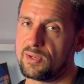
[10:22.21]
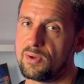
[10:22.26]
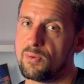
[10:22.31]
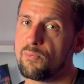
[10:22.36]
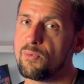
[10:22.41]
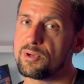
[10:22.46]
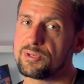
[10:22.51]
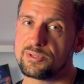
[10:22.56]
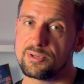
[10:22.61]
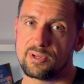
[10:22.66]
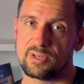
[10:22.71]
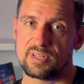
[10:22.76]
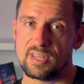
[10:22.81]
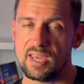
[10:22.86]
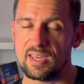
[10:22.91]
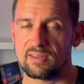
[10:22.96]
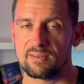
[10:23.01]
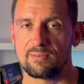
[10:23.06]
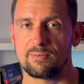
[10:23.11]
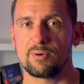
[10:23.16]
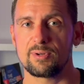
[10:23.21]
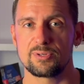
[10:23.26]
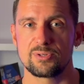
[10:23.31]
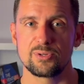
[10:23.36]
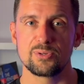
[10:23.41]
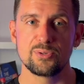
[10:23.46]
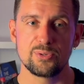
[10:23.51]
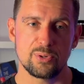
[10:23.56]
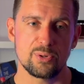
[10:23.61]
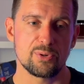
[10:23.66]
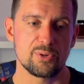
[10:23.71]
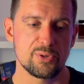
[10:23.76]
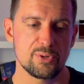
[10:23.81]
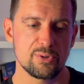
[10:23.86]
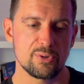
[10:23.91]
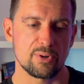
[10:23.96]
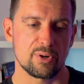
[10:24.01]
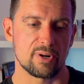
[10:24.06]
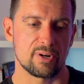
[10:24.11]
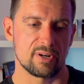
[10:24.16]
What you do,
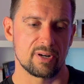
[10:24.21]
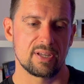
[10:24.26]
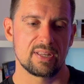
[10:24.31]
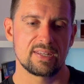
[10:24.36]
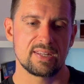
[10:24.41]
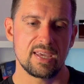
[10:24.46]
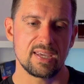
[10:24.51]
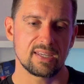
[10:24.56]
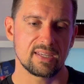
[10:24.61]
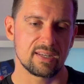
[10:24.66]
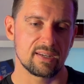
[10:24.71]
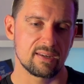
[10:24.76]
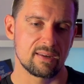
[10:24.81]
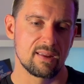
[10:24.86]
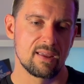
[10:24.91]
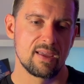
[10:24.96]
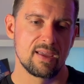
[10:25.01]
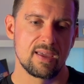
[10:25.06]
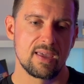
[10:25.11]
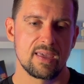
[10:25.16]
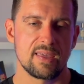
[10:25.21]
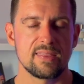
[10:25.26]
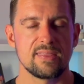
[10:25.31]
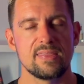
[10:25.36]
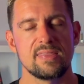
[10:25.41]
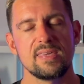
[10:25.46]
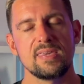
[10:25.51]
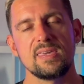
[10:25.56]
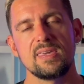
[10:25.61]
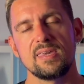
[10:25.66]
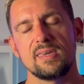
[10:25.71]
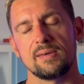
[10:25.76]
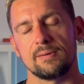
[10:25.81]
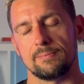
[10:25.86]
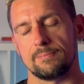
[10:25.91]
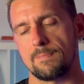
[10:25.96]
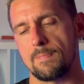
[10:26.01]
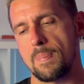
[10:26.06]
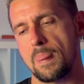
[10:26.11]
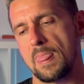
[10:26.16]
you're taking the
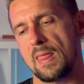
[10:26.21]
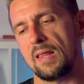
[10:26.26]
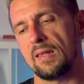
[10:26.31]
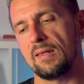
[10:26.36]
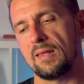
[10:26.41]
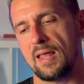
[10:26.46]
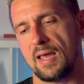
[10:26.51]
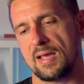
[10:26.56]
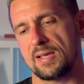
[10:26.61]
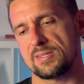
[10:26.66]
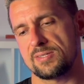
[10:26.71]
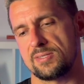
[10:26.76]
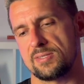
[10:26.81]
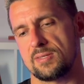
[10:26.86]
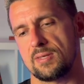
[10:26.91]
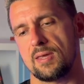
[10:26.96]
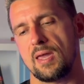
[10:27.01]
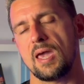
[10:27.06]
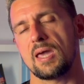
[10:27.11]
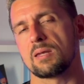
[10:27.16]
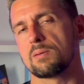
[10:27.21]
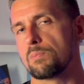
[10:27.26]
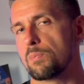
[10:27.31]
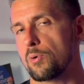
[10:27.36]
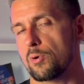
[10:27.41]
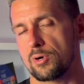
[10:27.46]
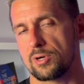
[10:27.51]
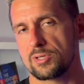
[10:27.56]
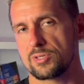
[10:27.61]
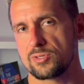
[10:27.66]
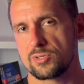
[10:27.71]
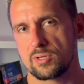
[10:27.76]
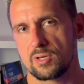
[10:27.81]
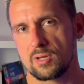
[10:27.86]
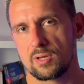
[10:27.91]
last n points.